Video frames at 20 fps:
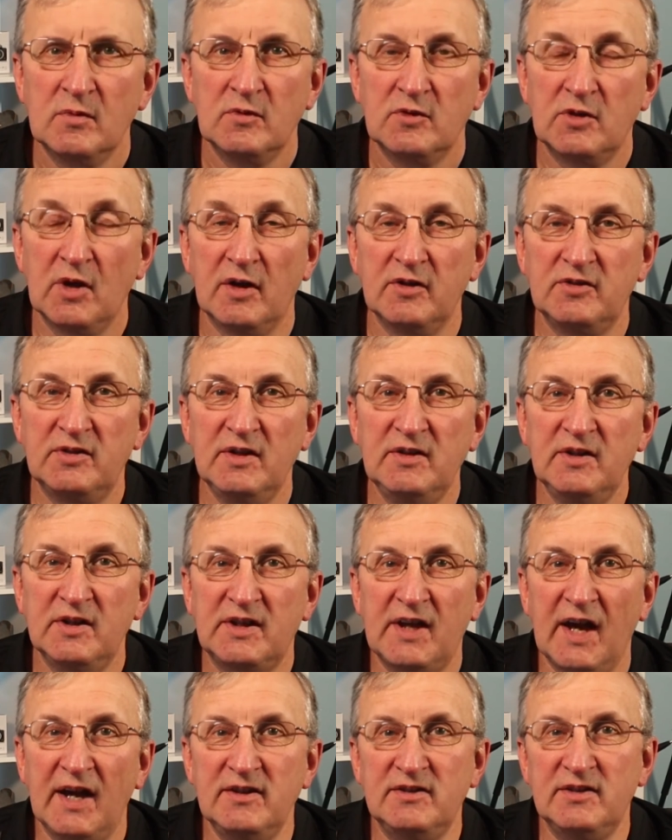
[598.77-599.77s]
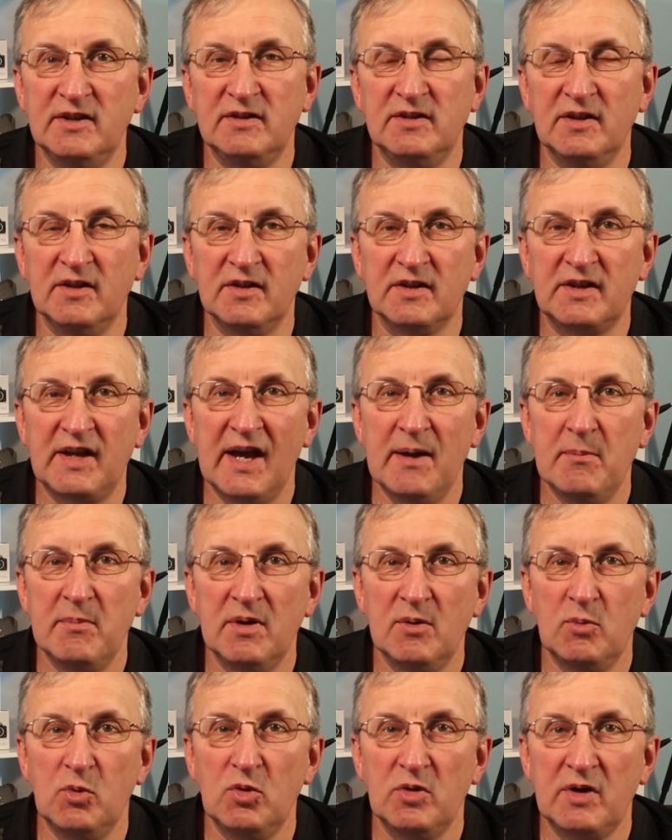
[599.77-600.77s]
So it's indicated that the
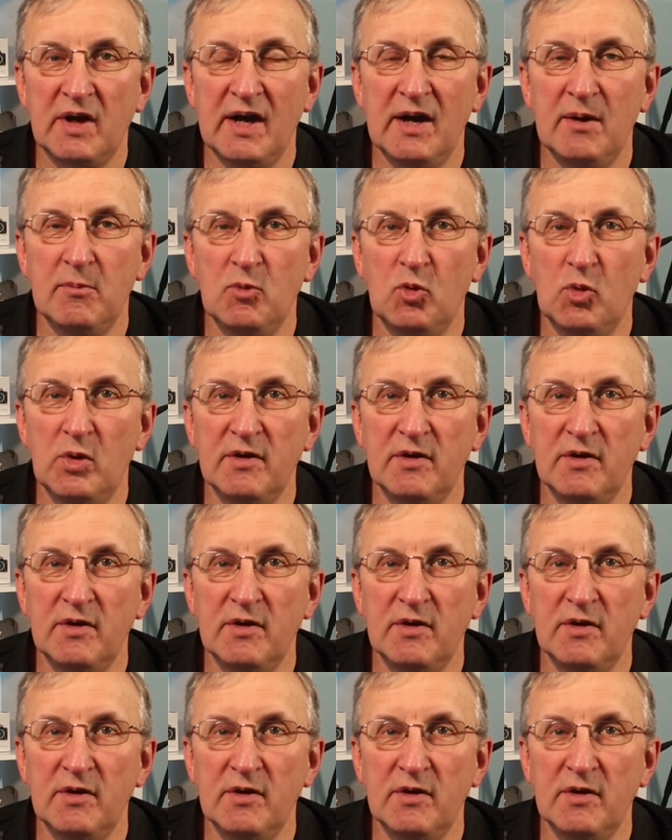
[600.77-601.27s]
camera will come